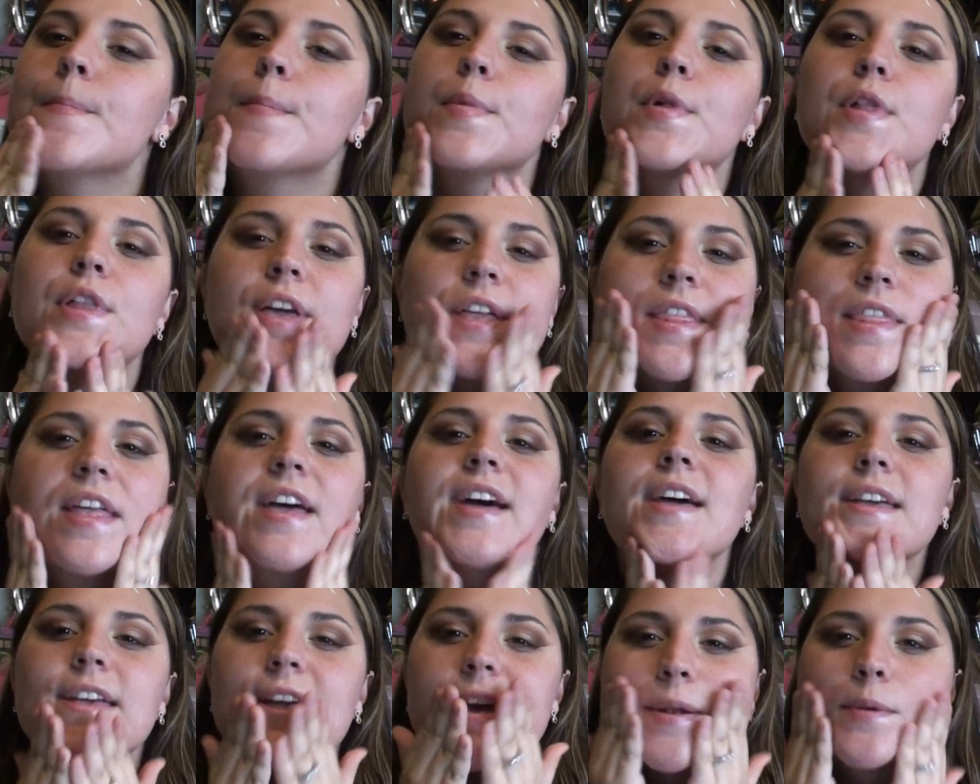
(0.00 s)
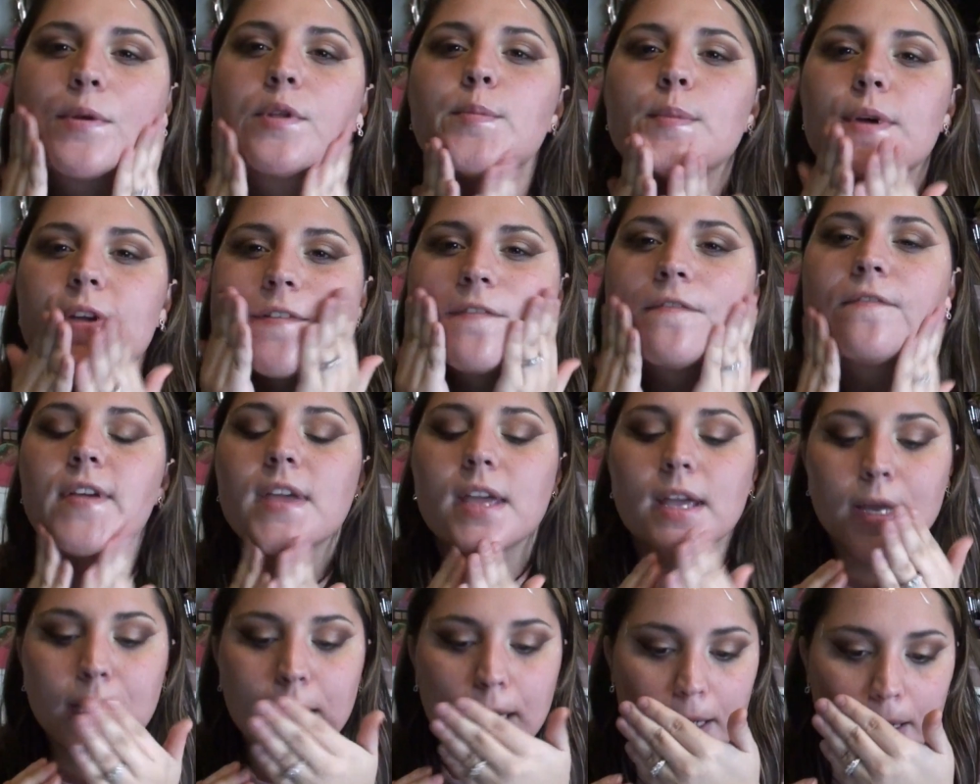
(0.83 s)
blend that in with my
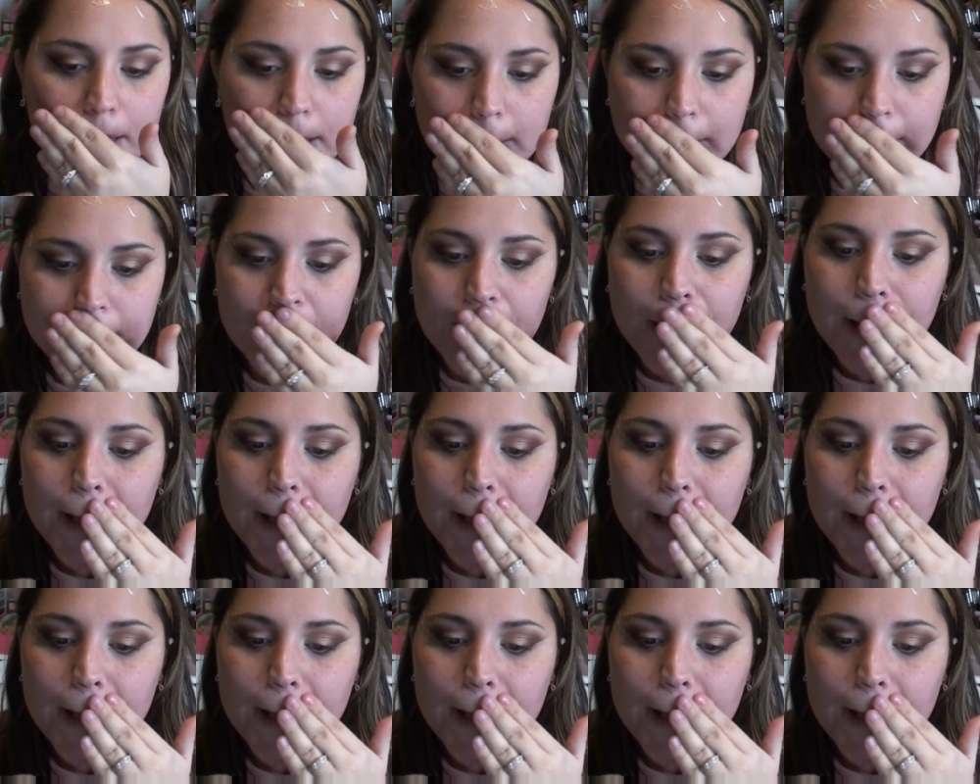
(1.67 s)
fingers.